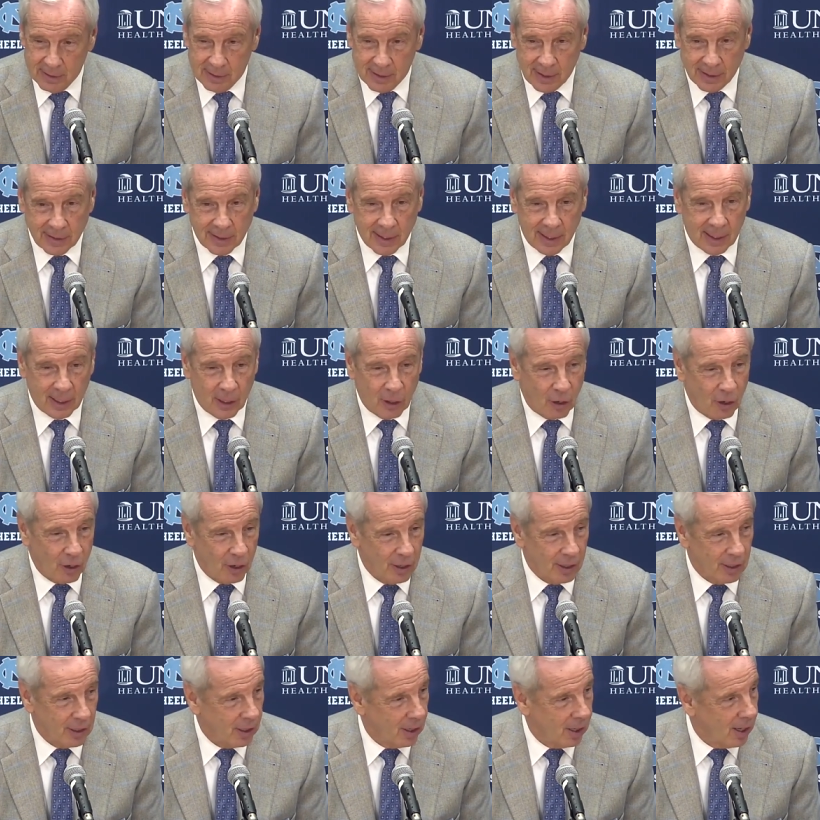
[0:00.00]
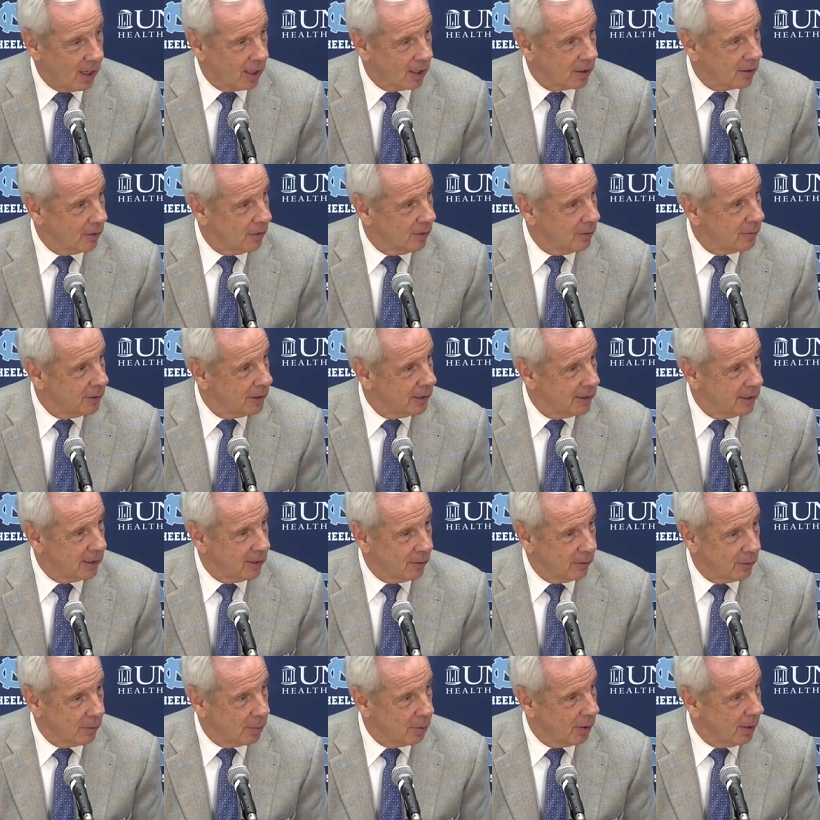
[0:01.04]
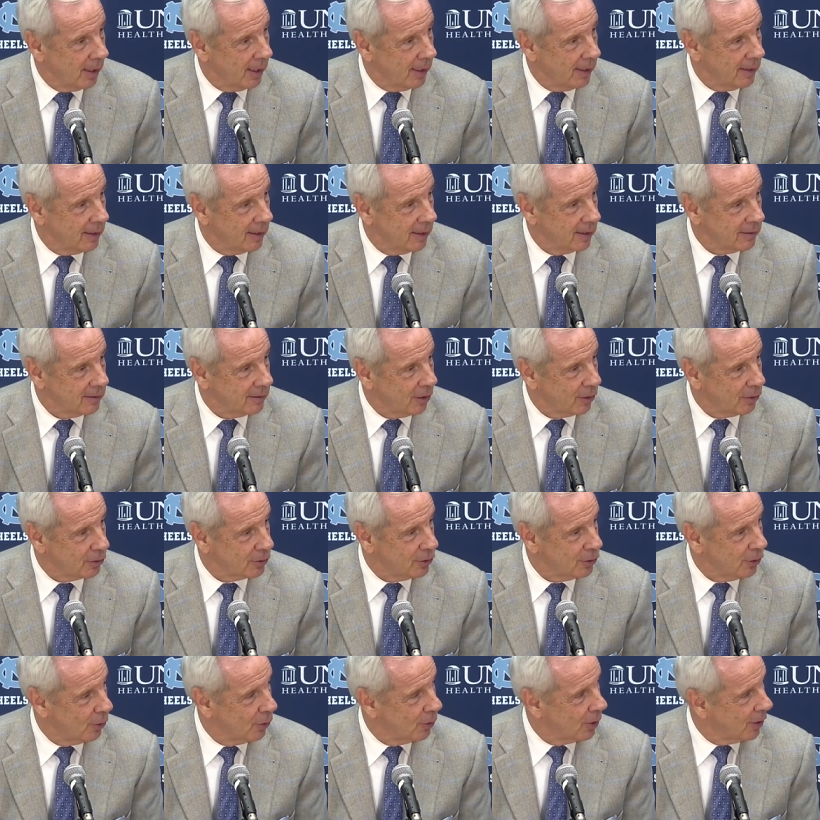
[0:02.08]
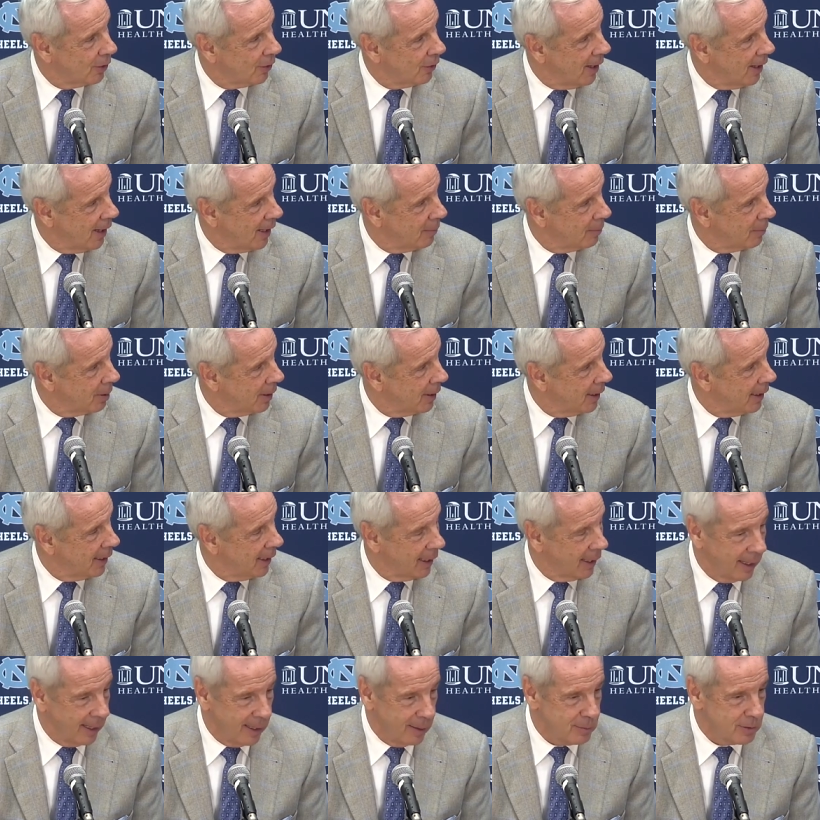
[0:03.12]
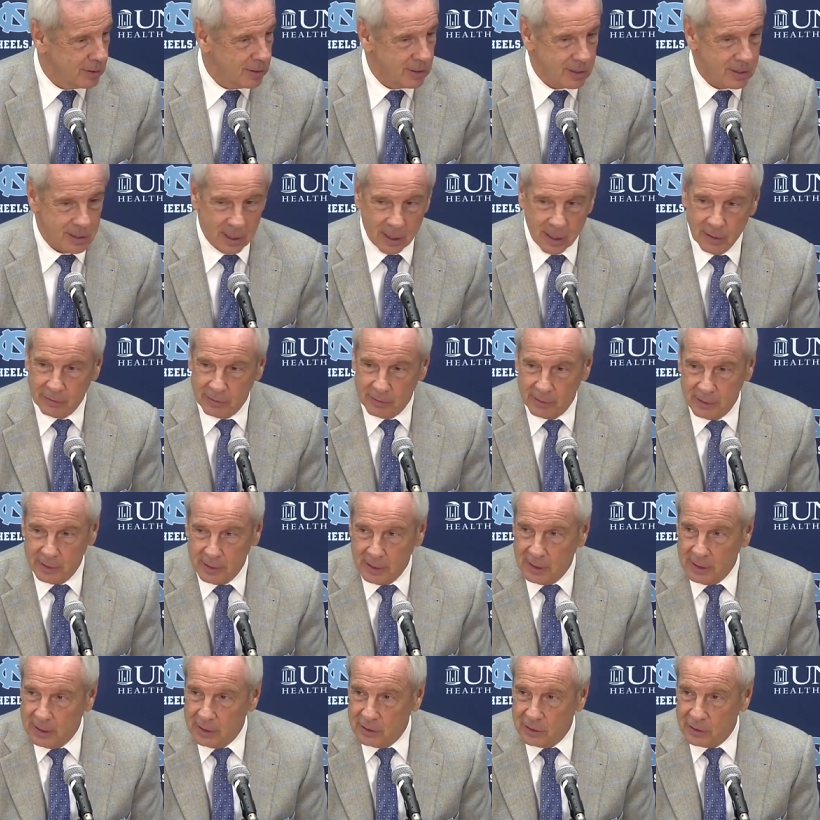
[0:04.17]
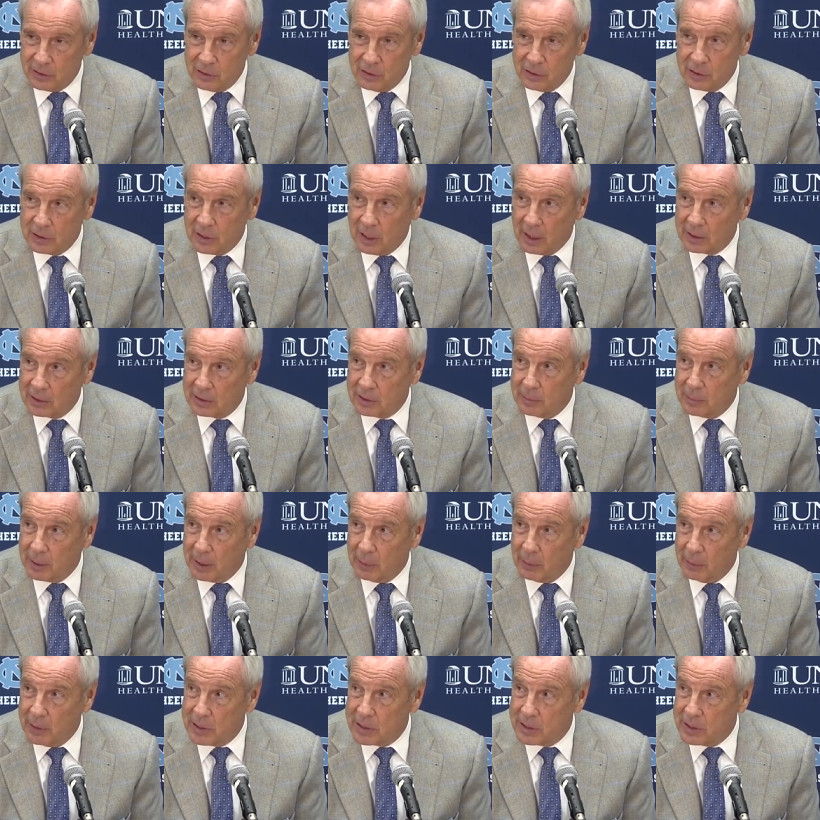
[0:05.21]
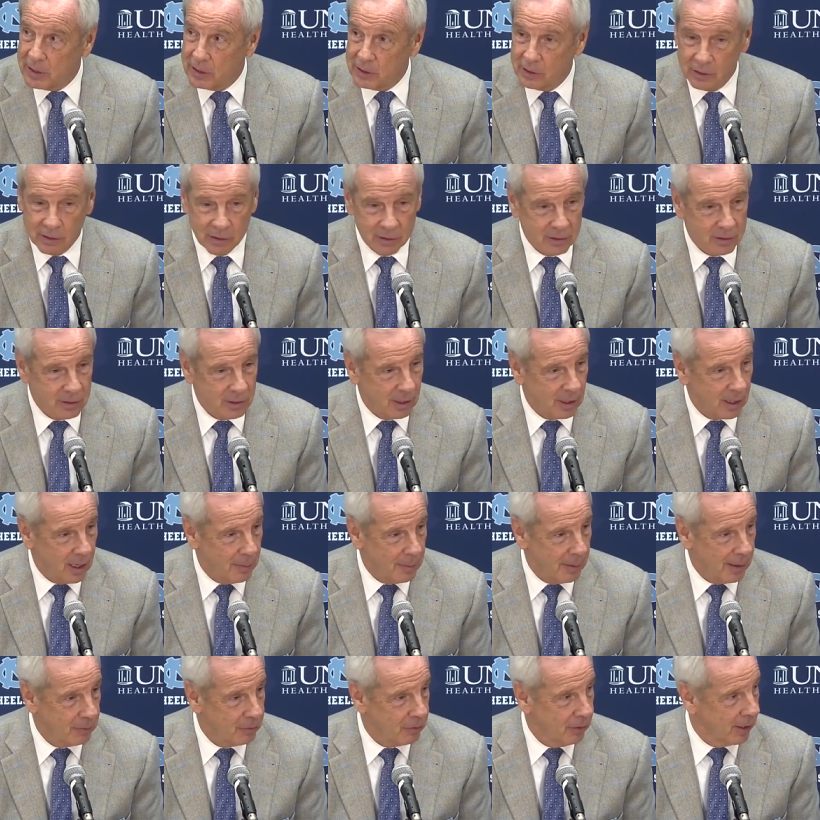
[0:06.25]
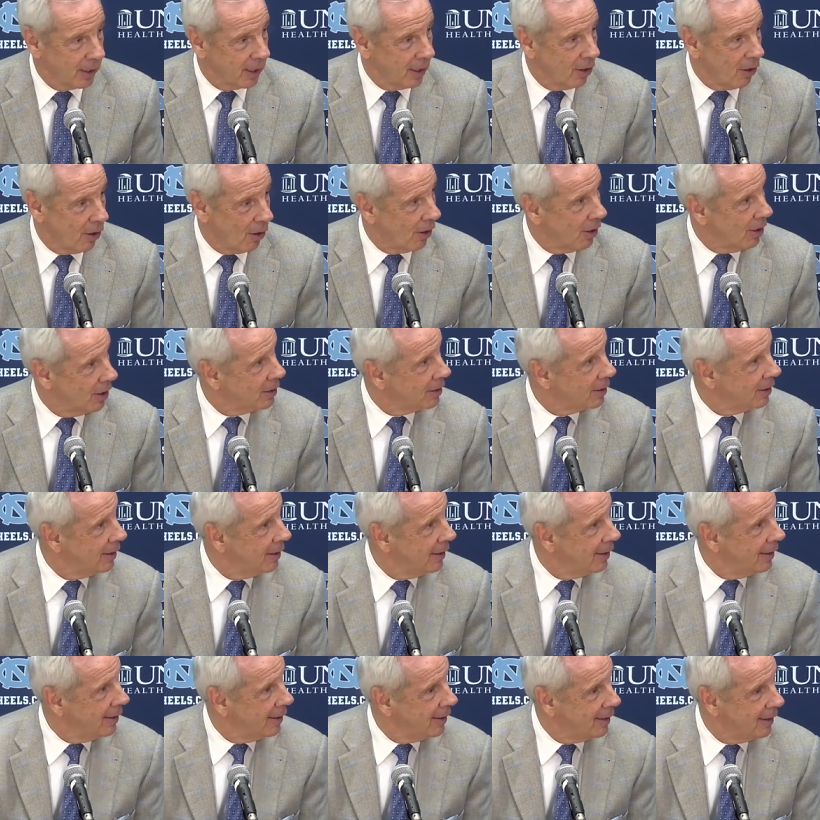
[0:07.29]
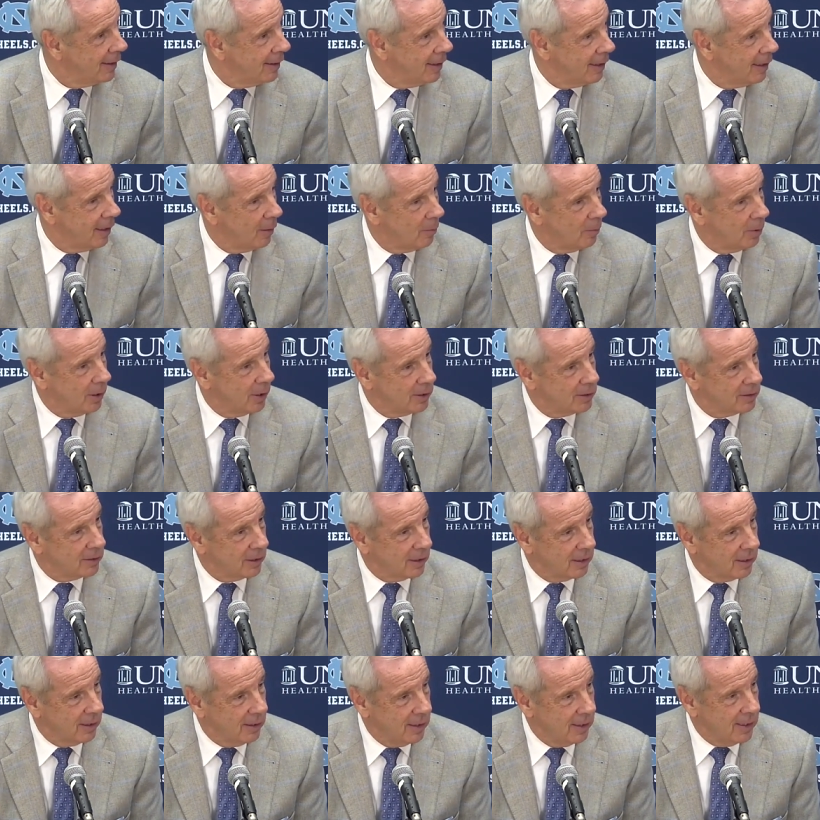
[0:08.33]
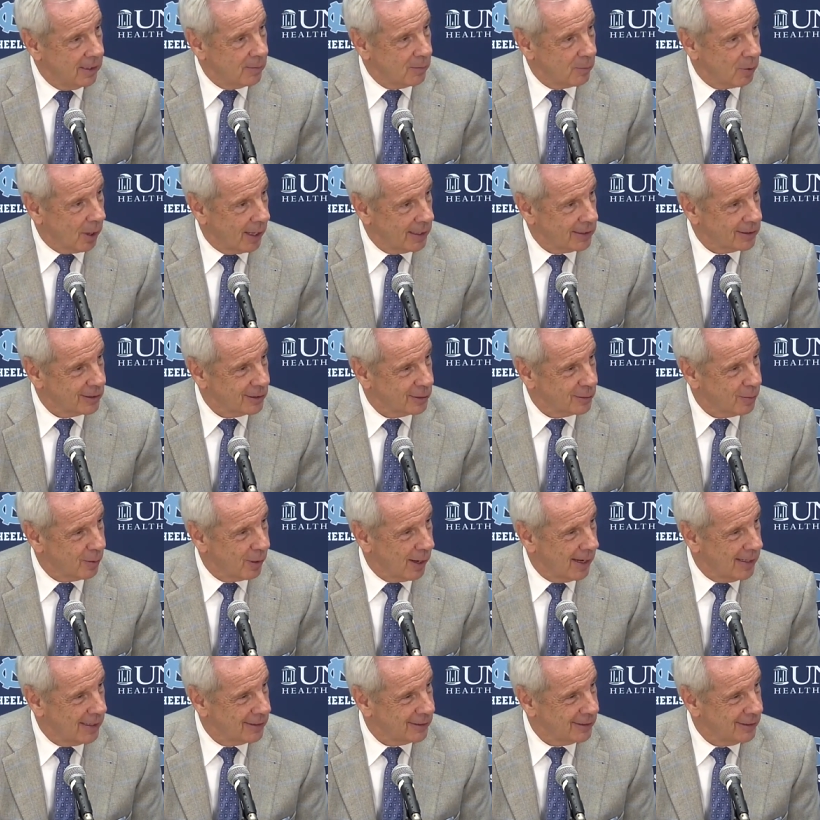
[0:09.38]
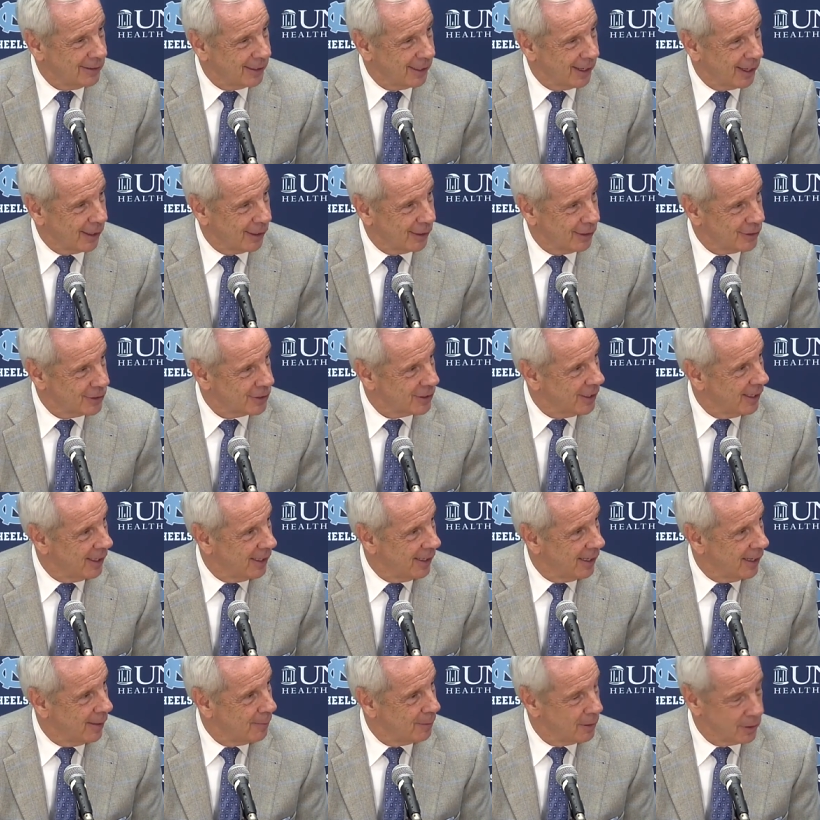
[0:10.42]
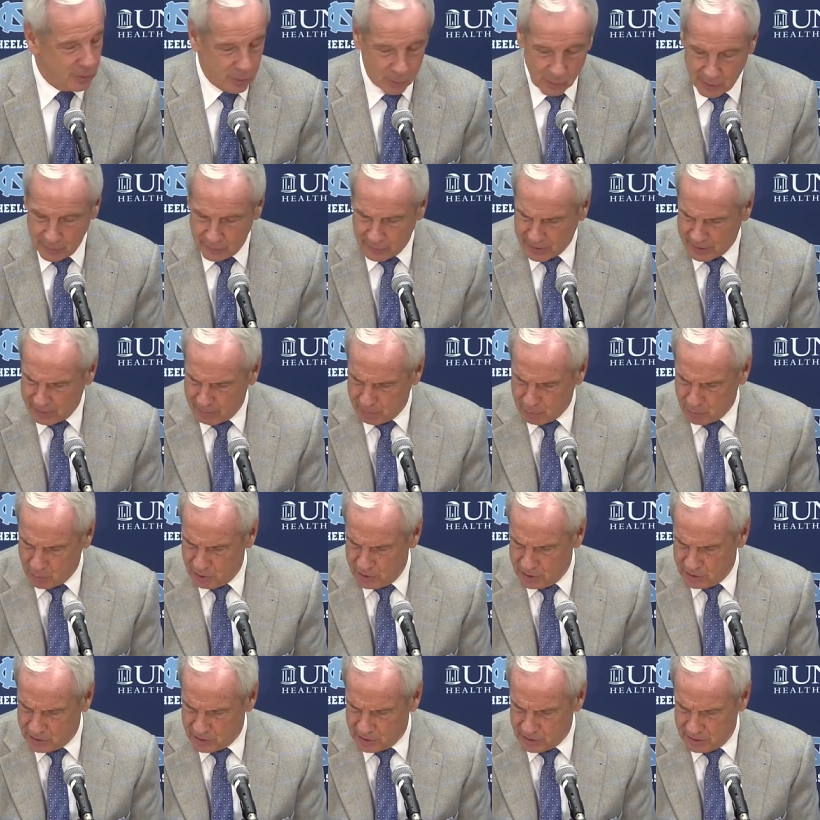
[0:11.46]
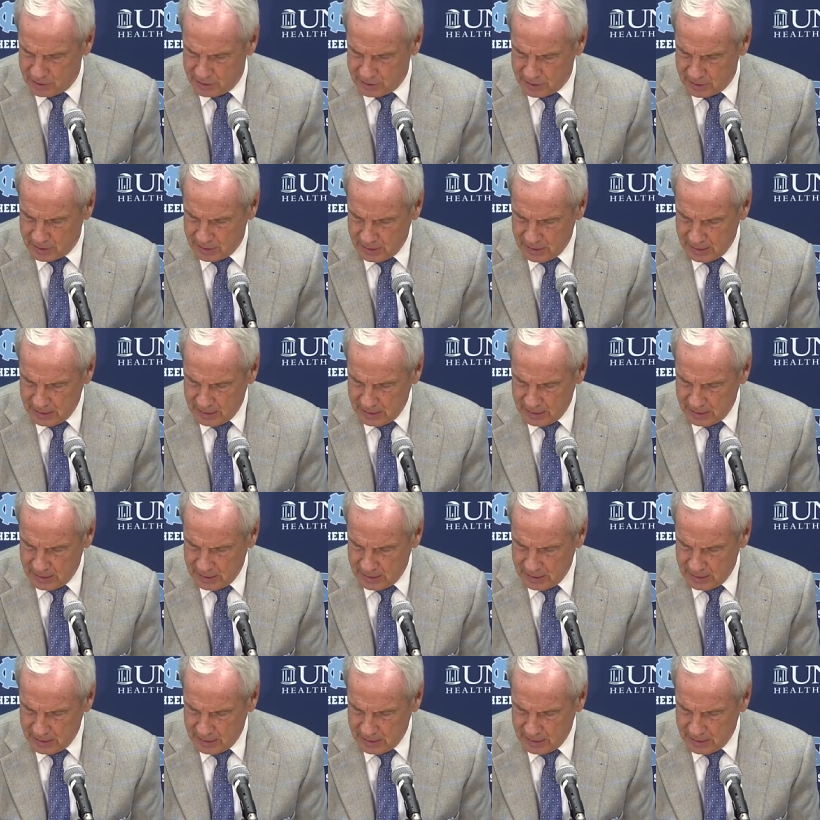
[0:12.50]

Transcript: they take it hard in the locker room and then on the plane they're all joking around and playing games and stuff and she was just like somebody reached in and took out my freaking heart uh, but uh, brice is brice and you got to understand that but 25 points and uh,